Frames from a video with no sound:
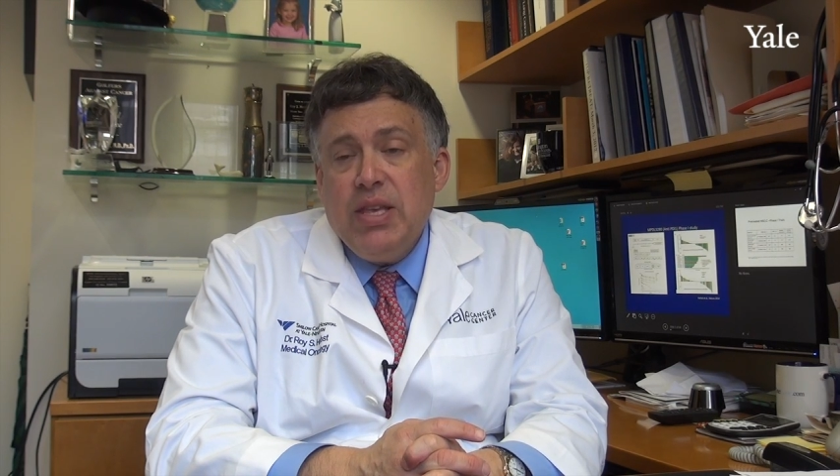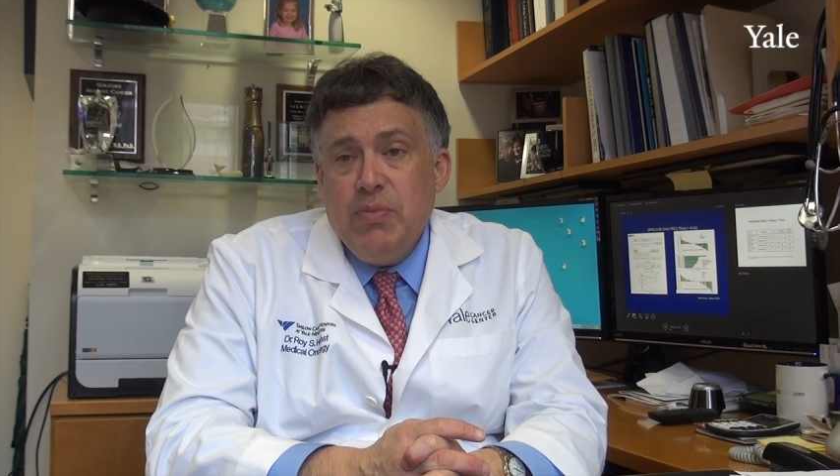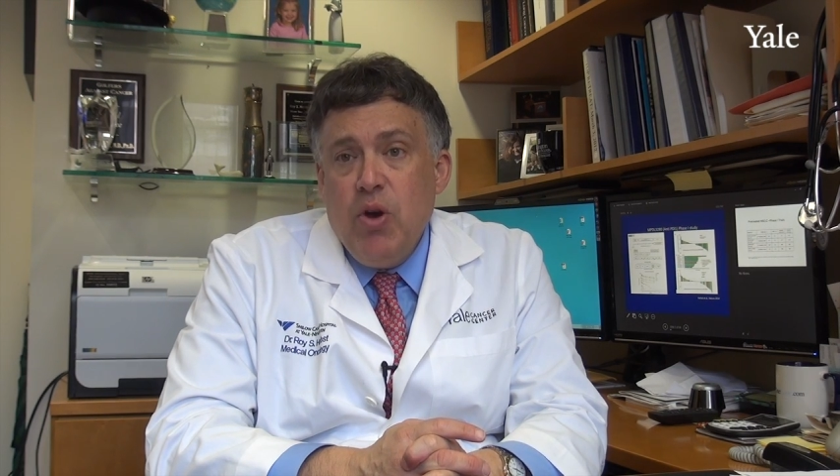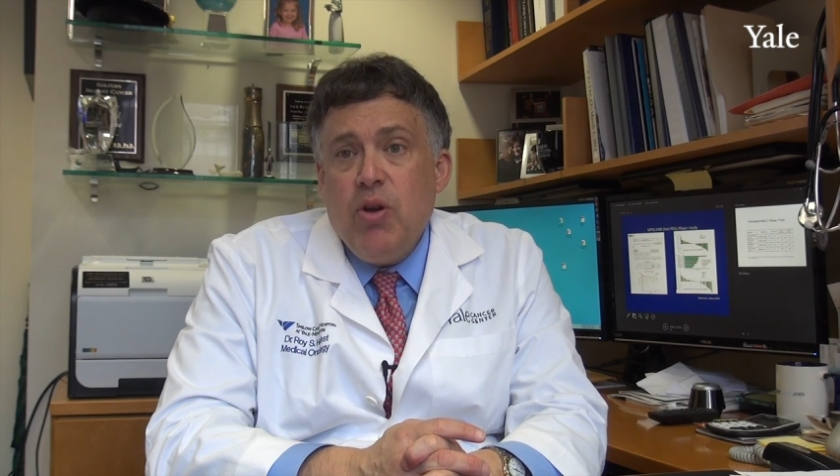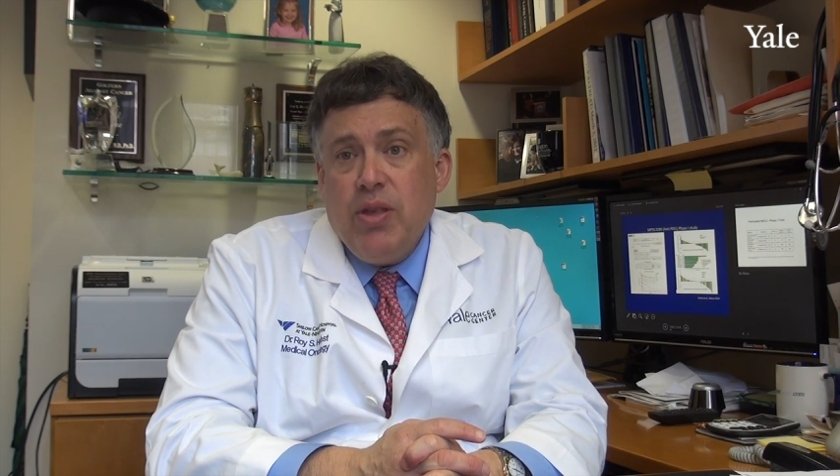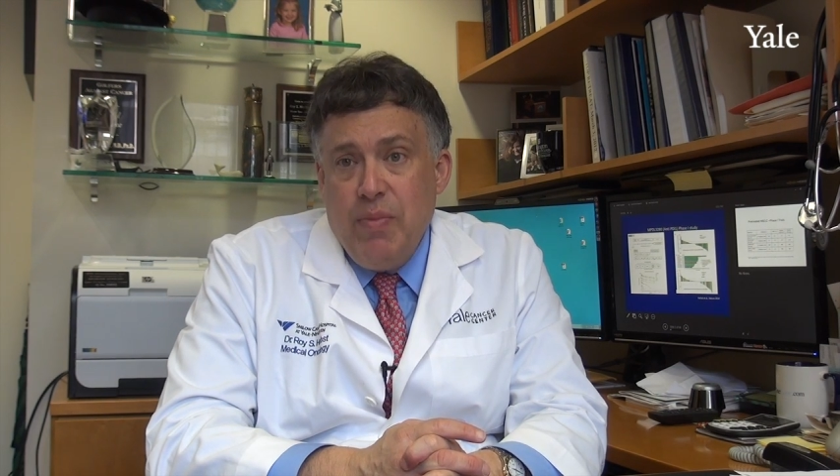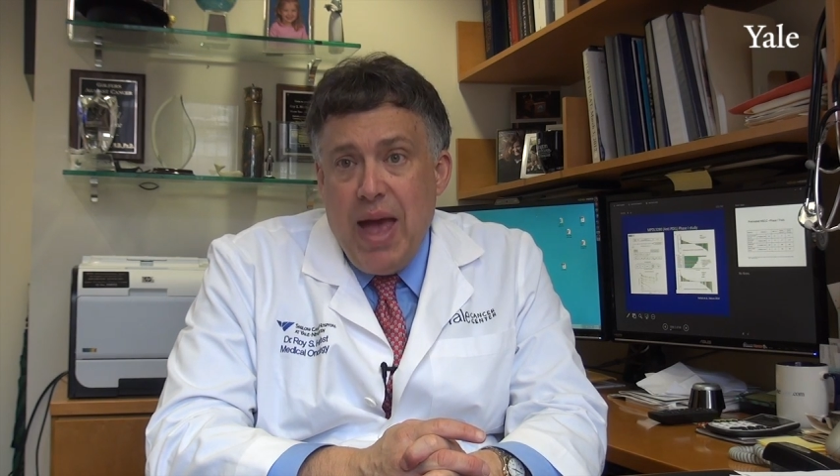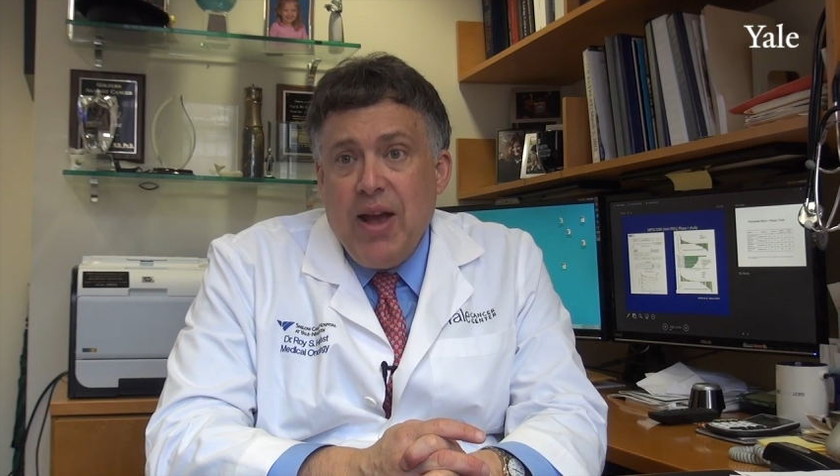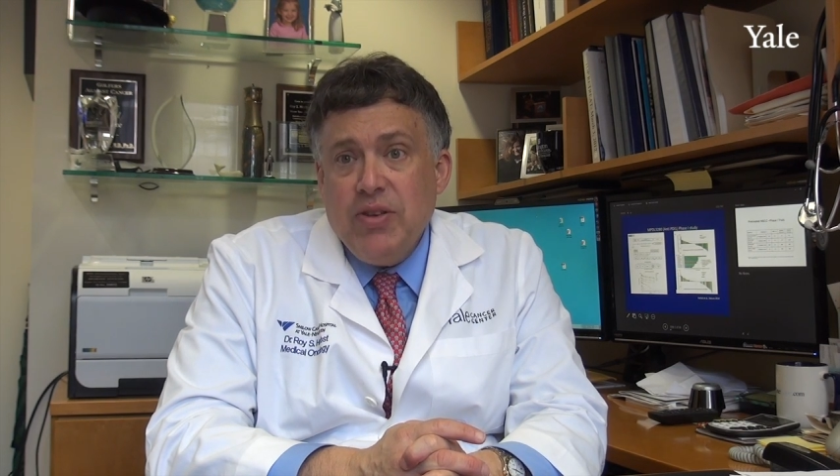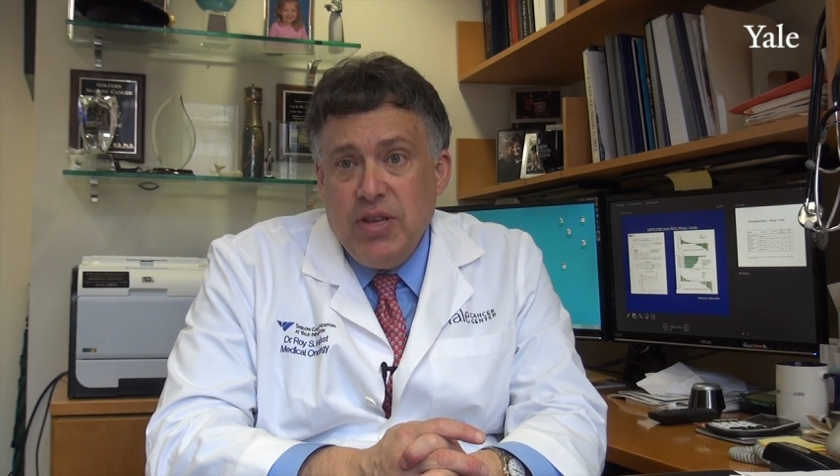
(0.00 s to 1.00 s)
smoke
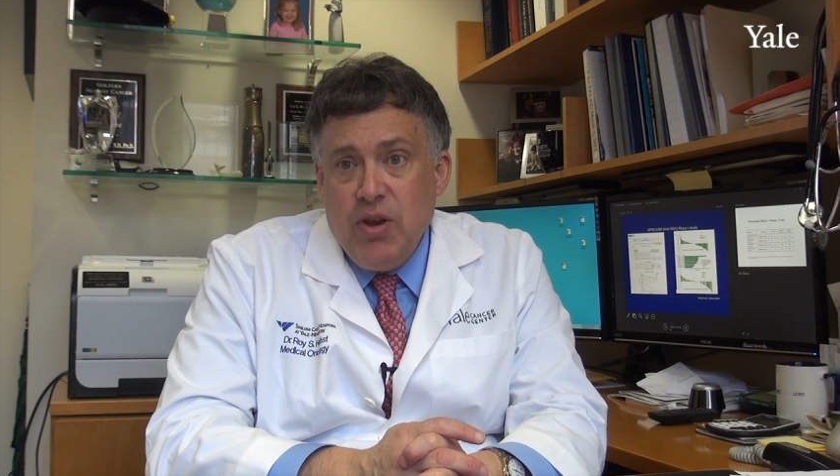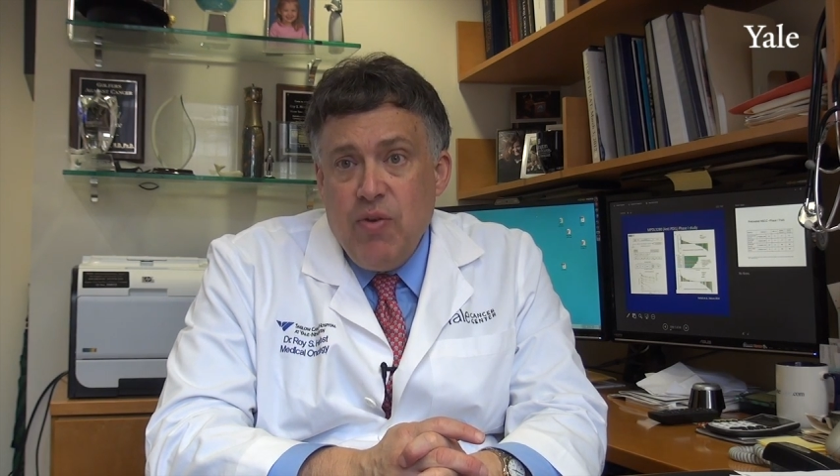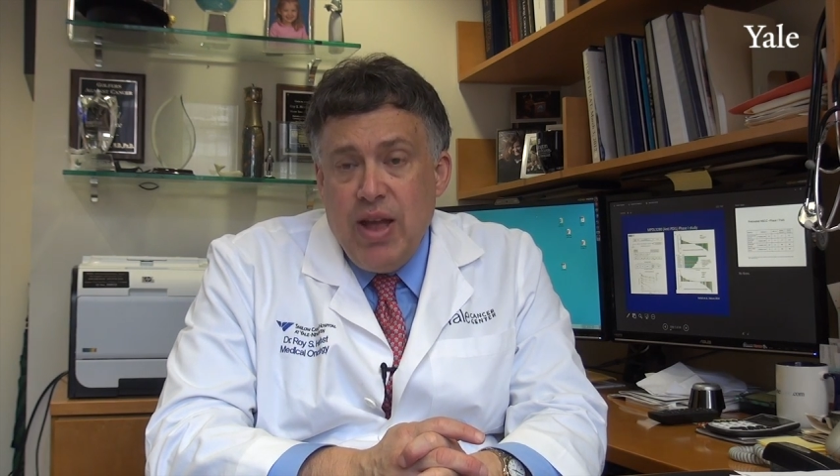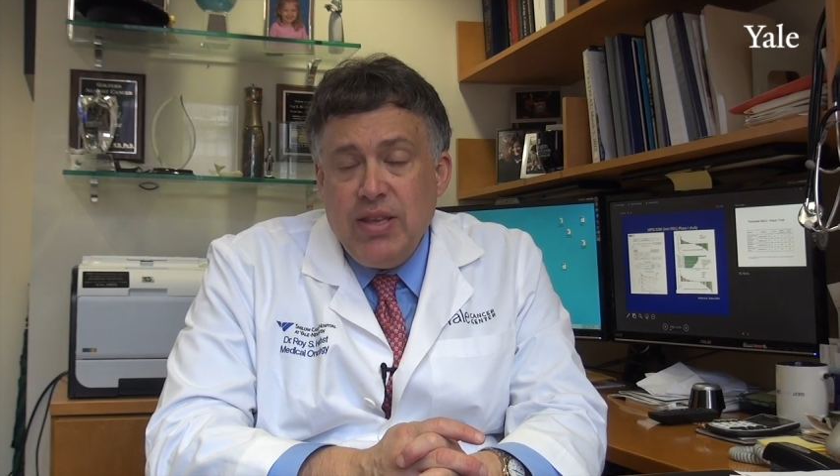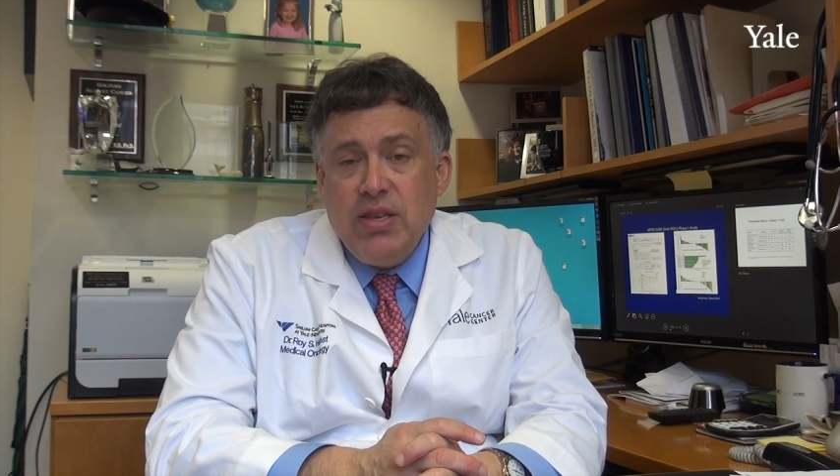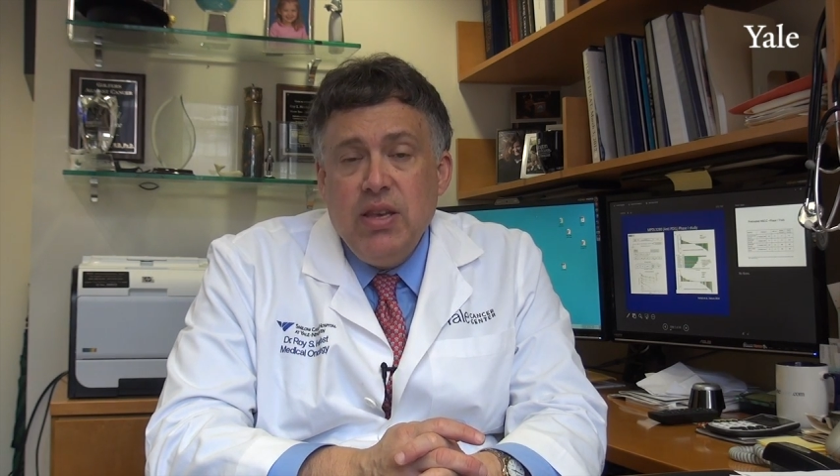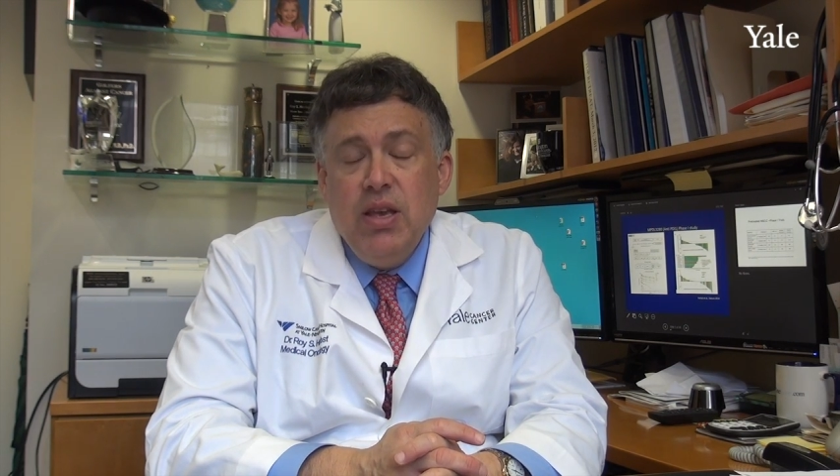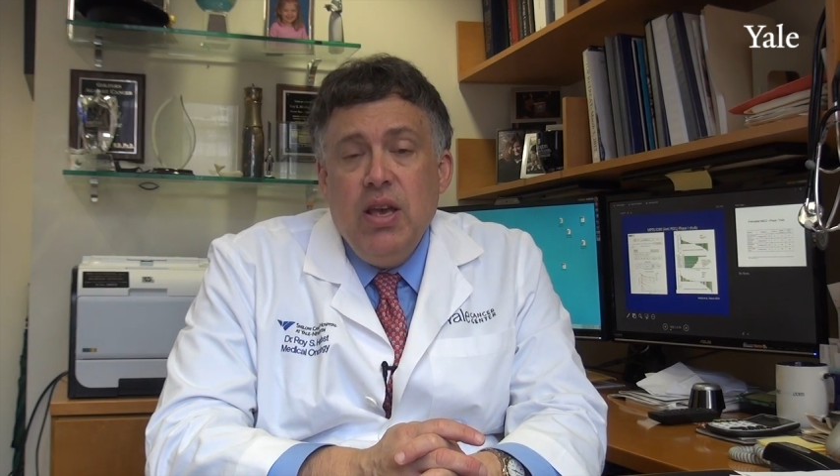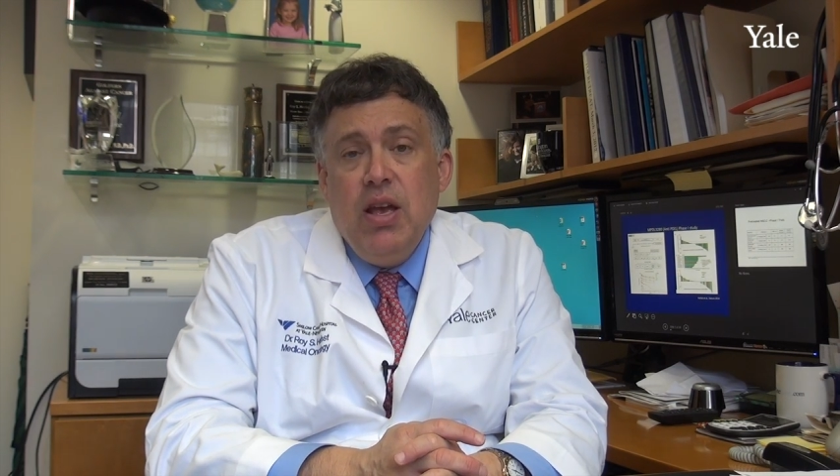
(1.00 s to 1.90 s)
tobacco cigarettes.